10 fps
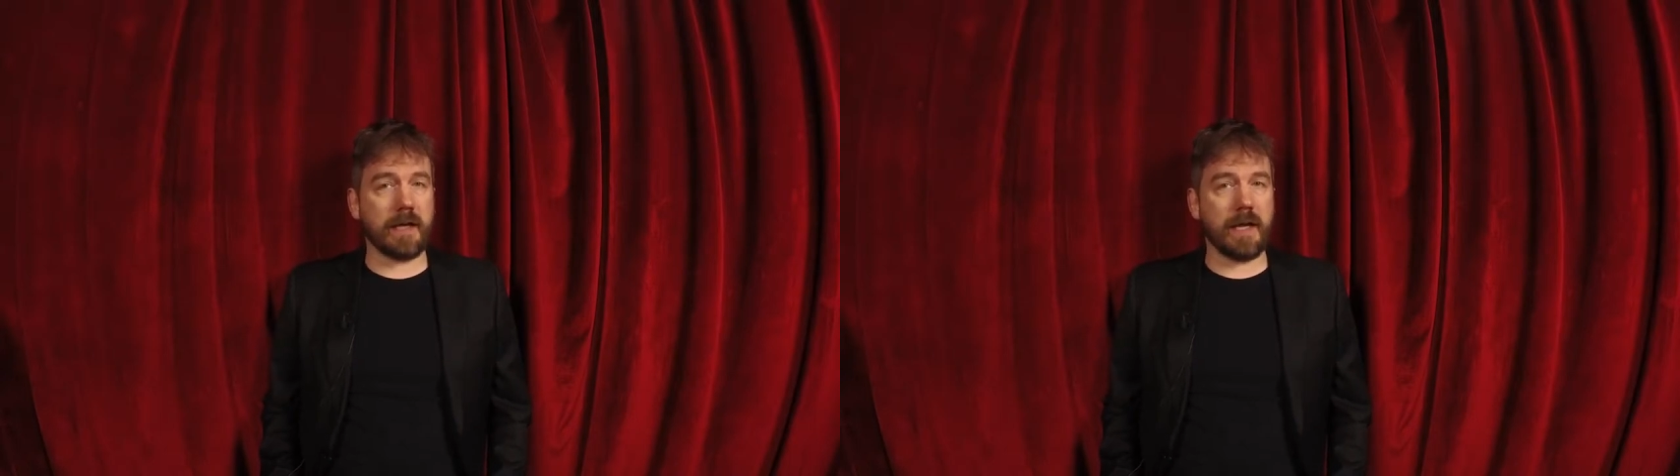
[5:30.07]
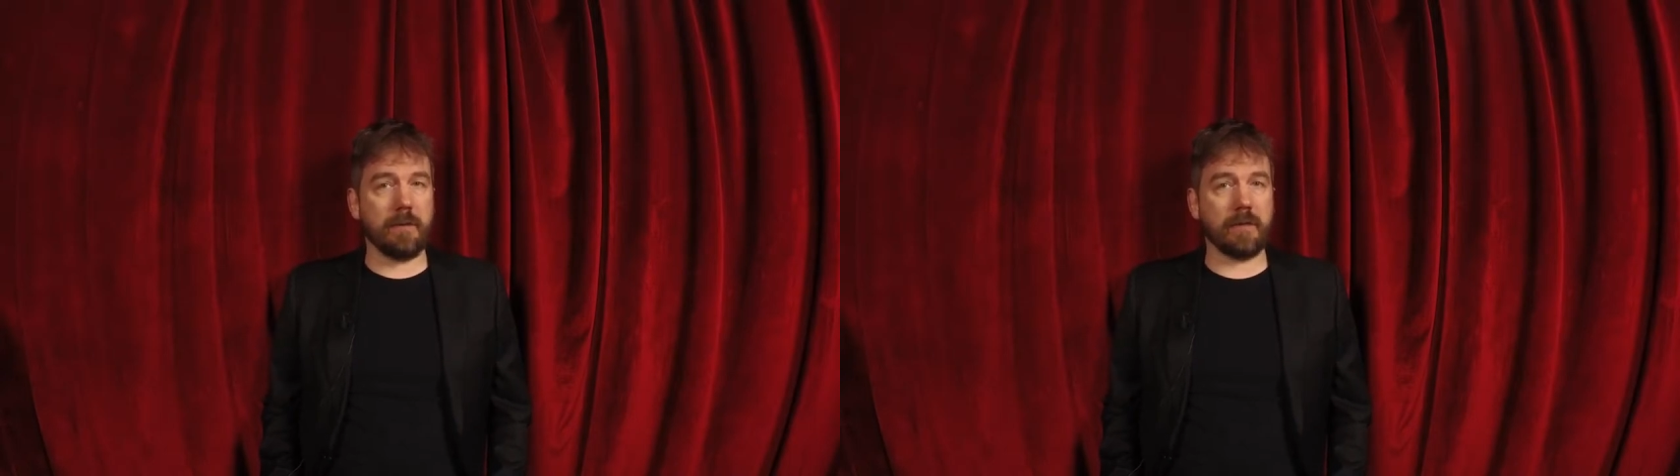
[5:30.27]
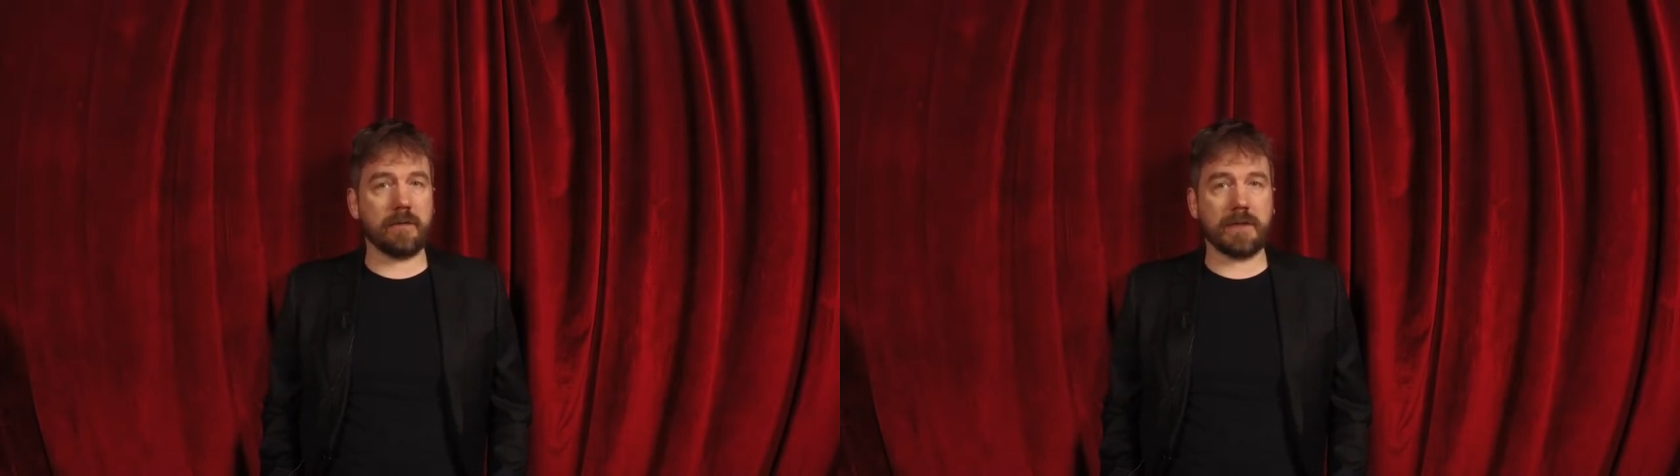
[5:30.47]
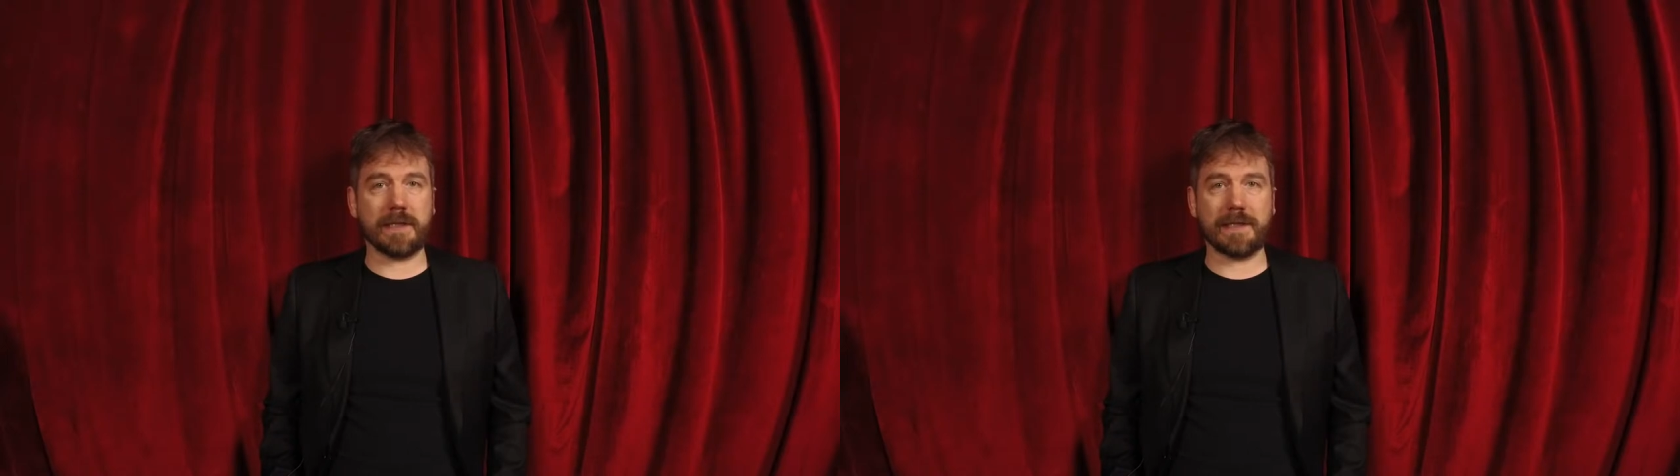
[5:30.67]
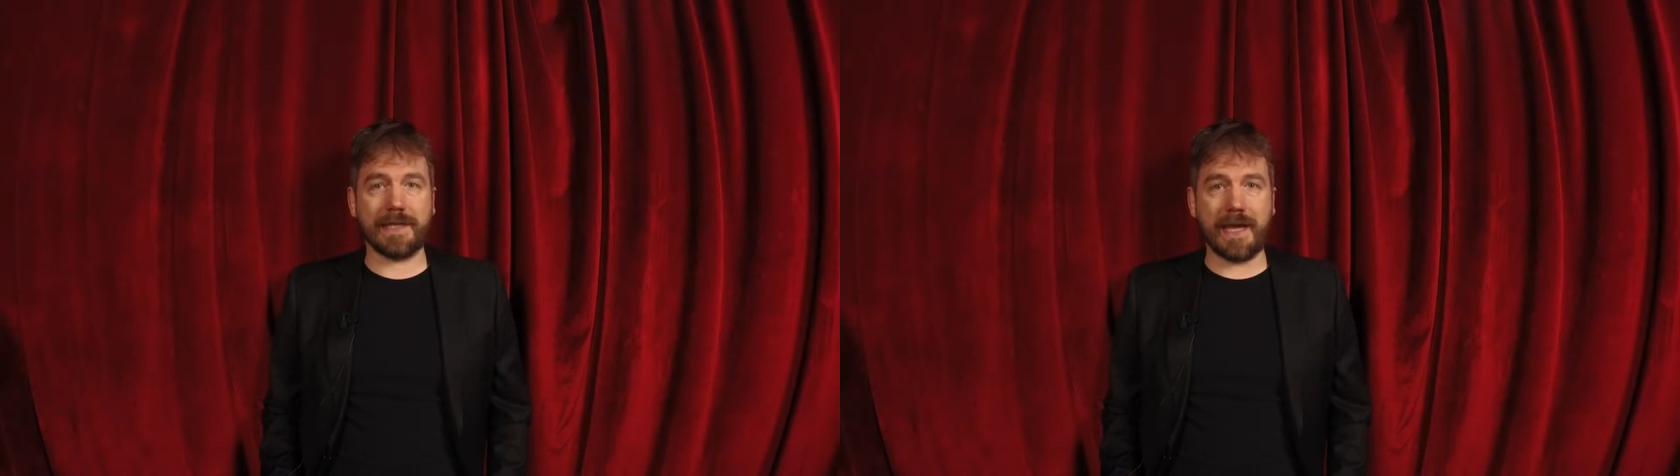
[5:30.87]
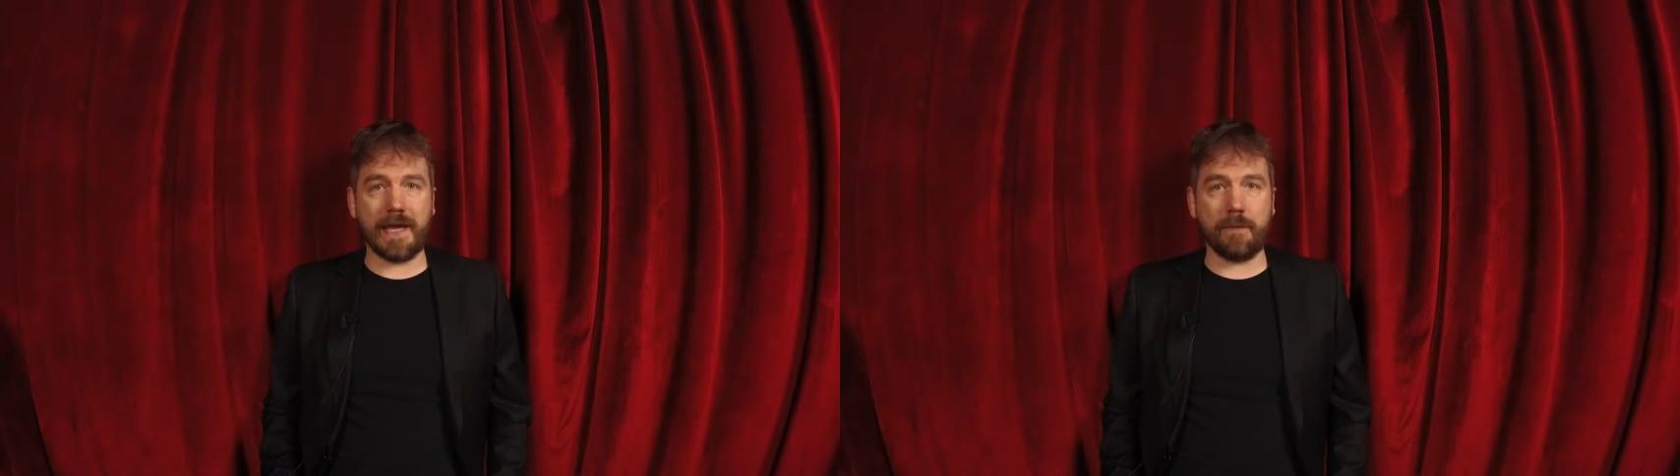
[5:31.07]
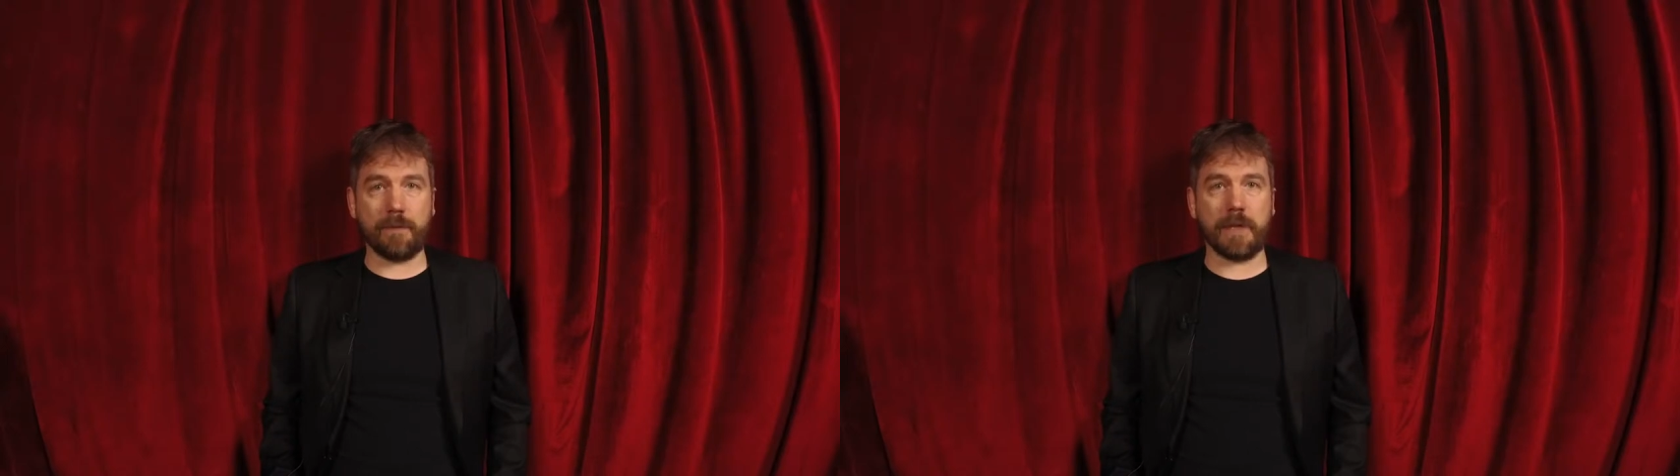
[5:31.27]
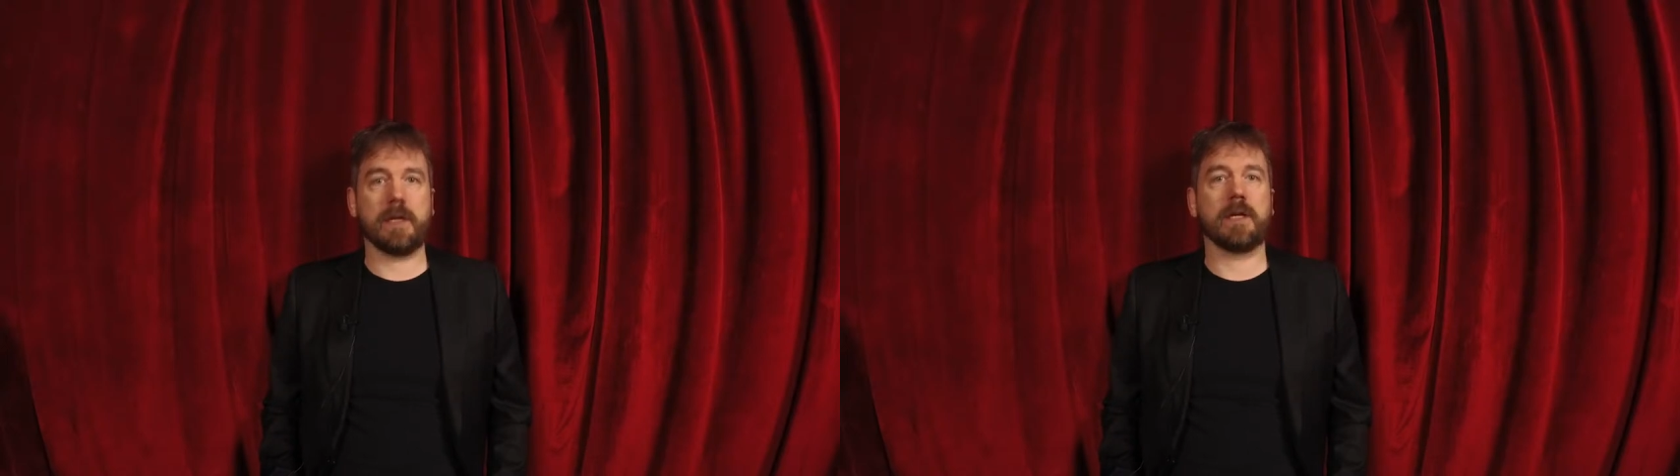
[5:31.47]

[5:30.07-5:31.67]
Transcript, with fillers: able to escape